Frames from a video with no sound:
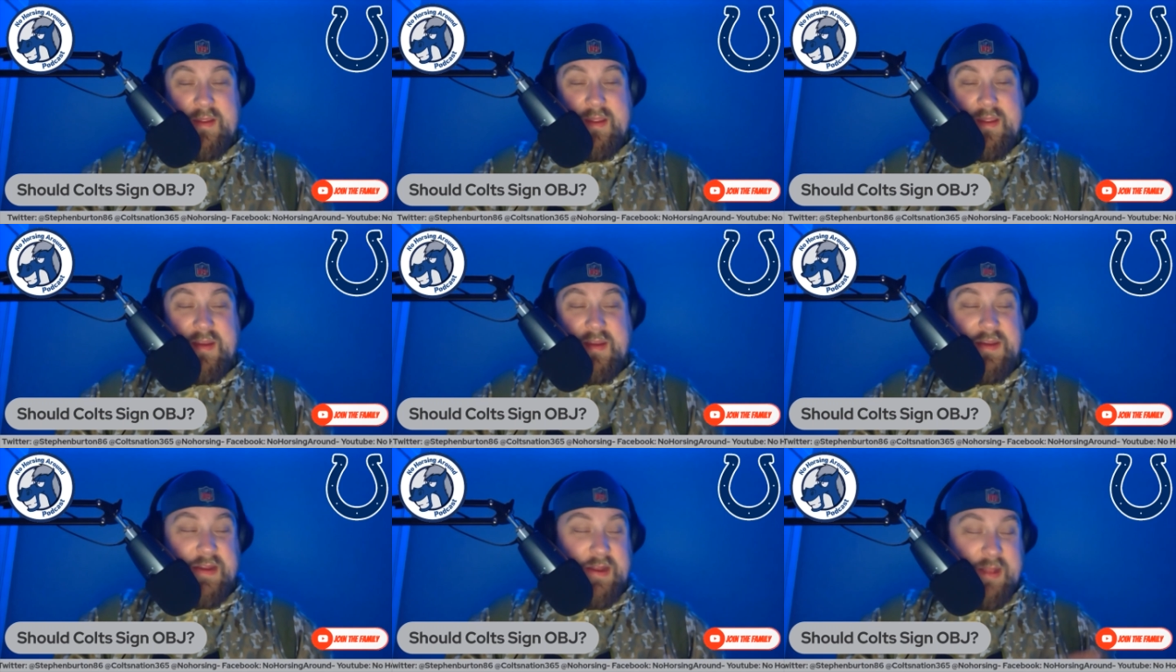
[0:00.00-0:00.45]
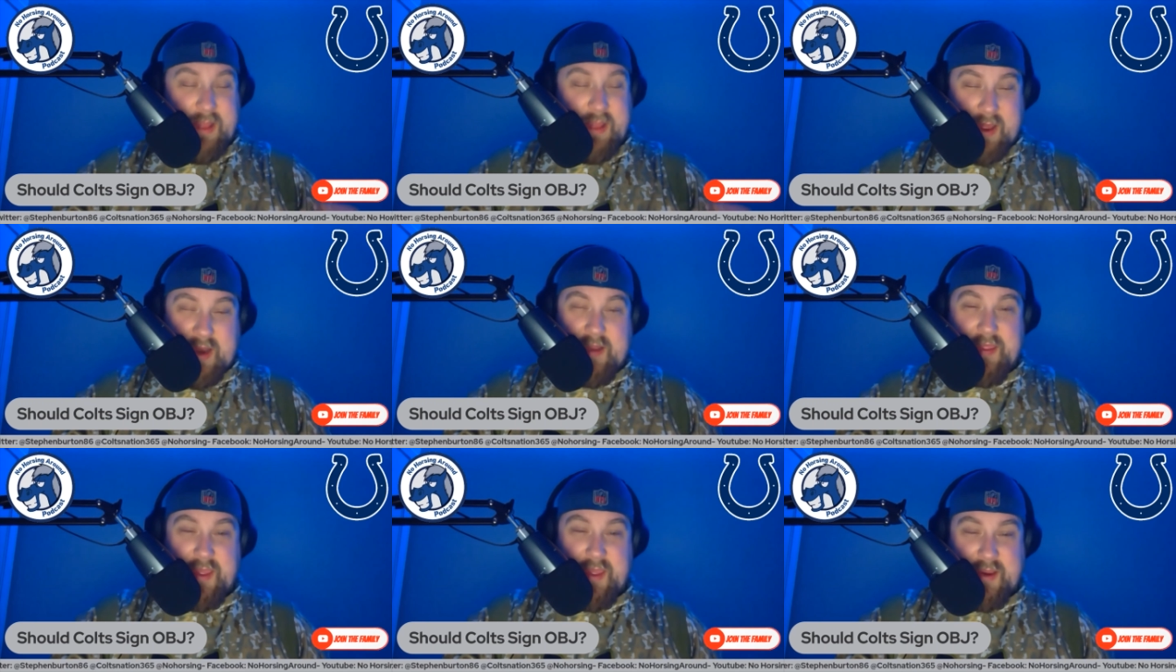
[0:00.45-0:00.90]
He did a
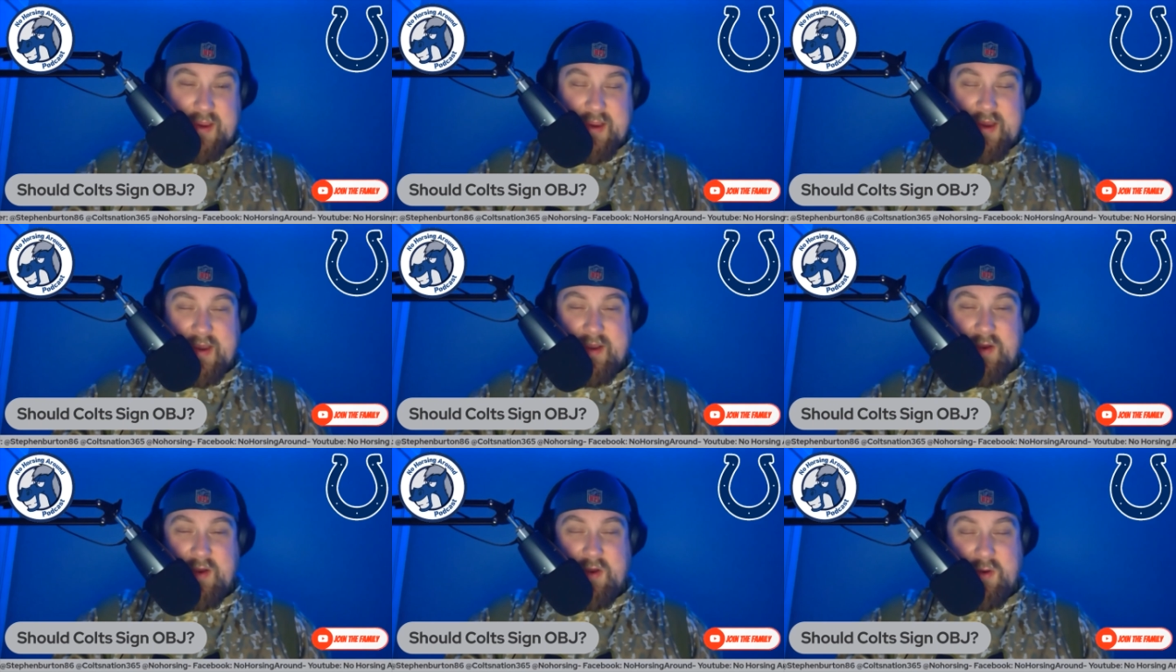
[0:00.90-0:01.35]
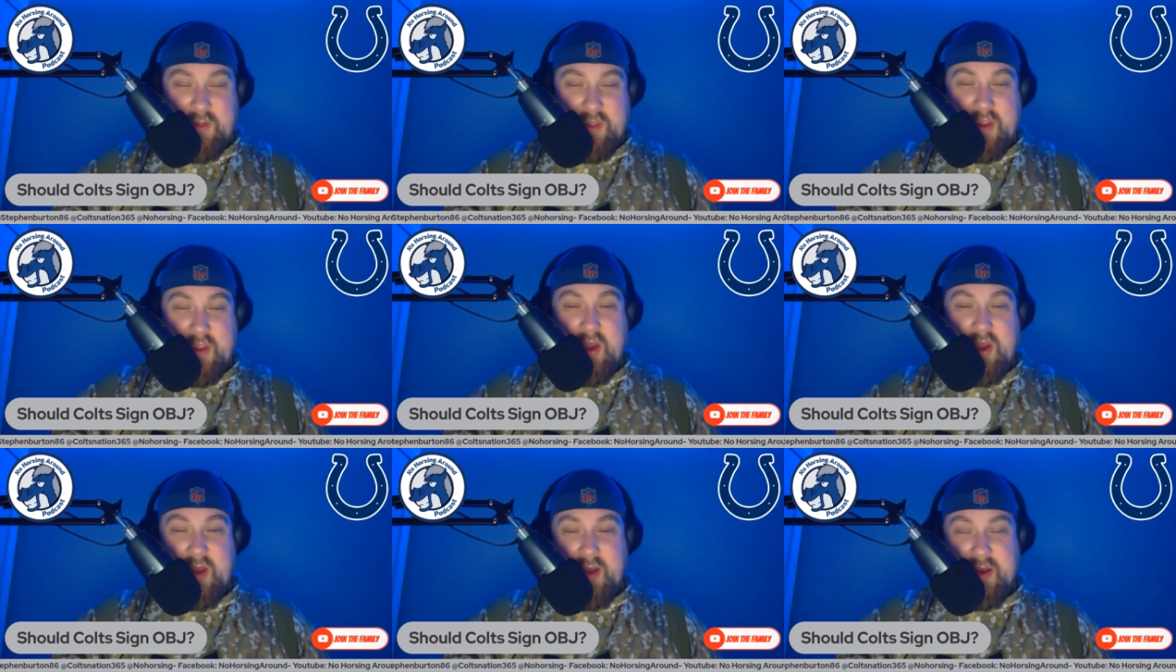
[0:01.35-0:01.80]
lot of that kind of
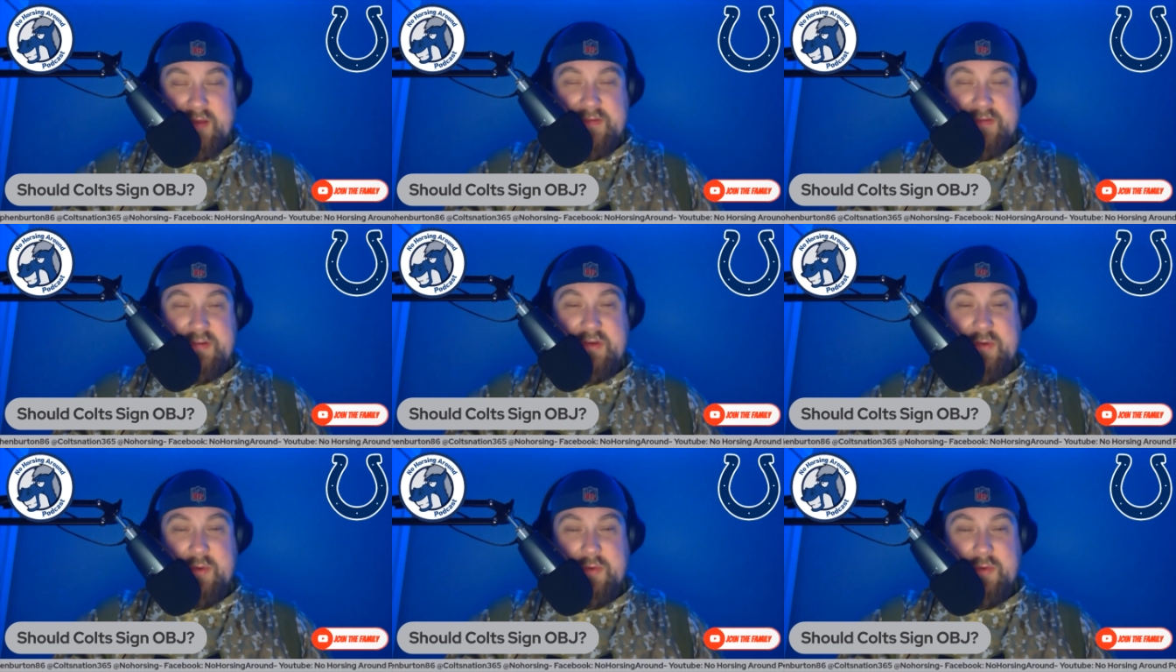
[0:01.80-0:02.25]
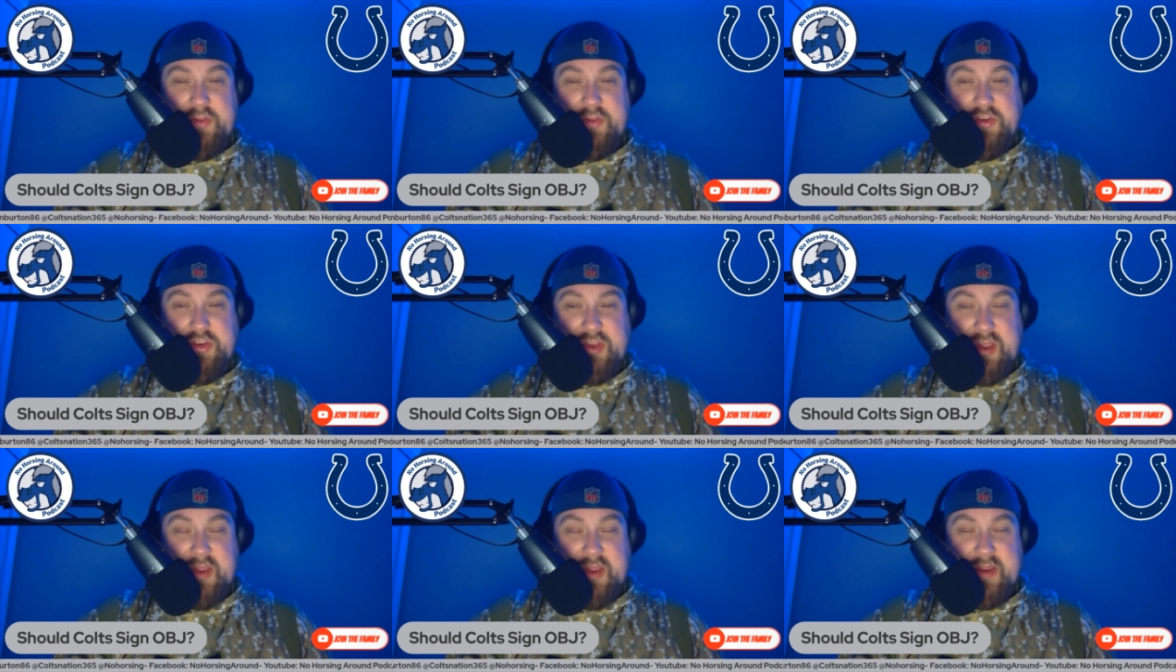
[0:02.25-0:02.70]
early on in his career with the
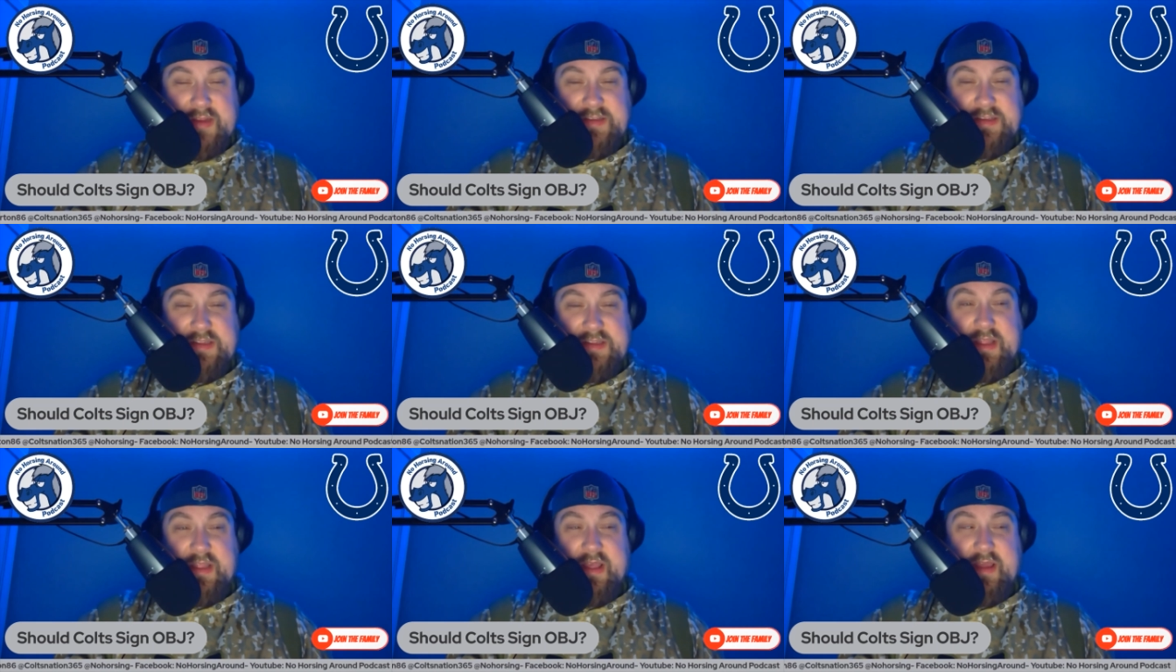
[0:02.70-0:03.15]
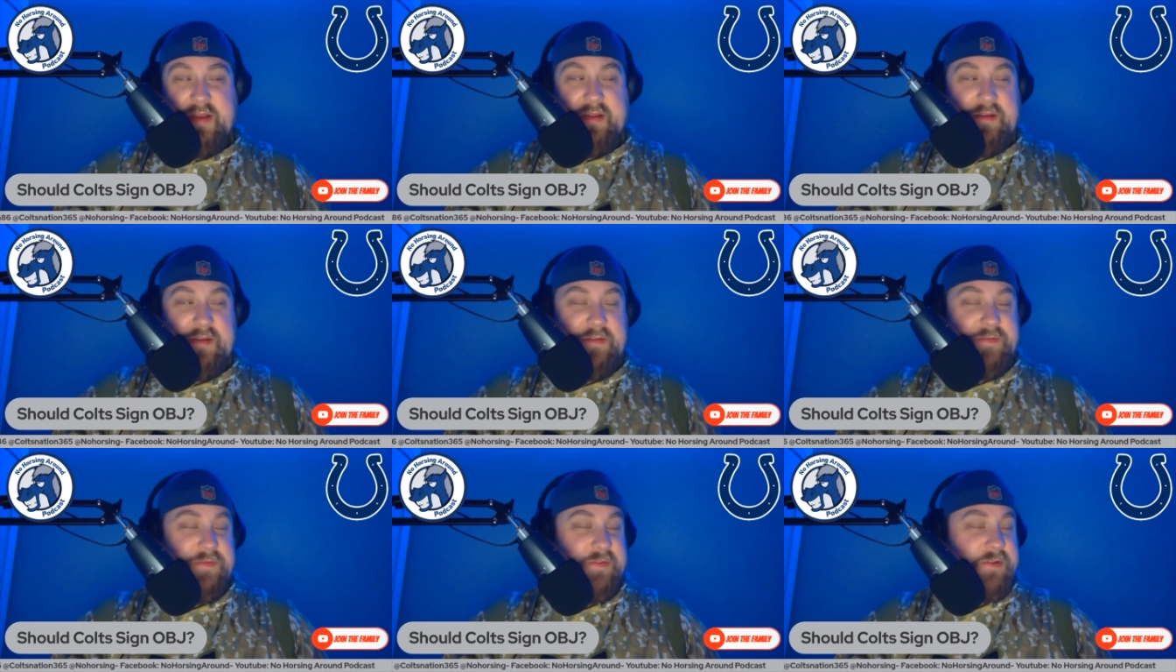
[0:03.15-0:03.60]
Giants, a lot
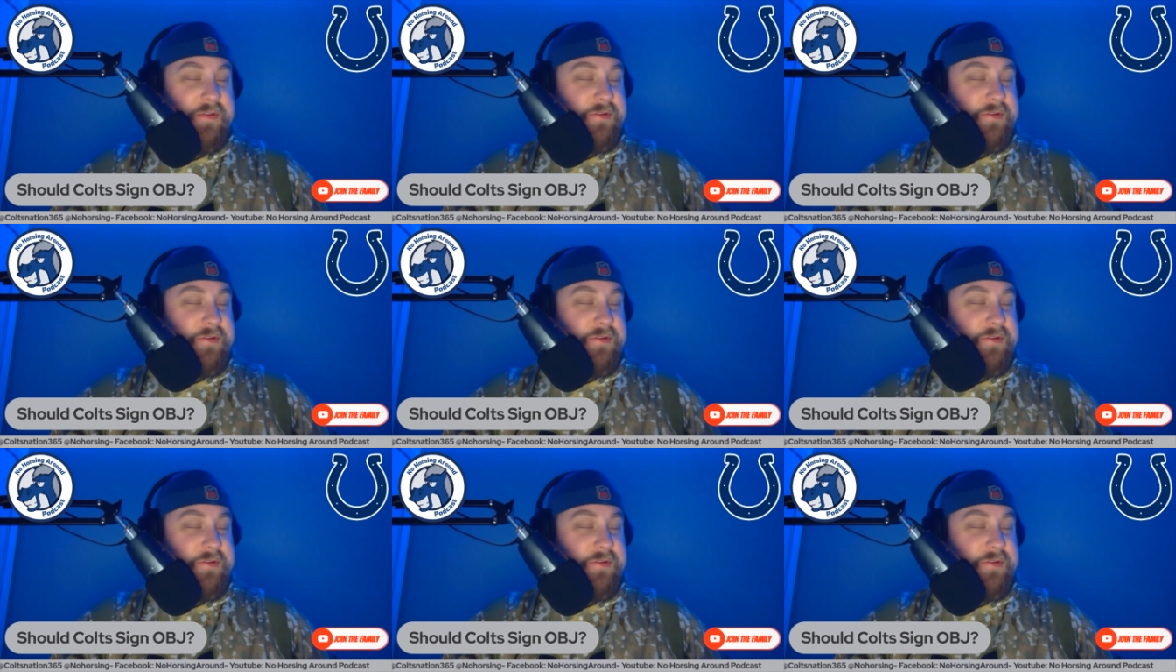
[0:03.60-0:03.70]
of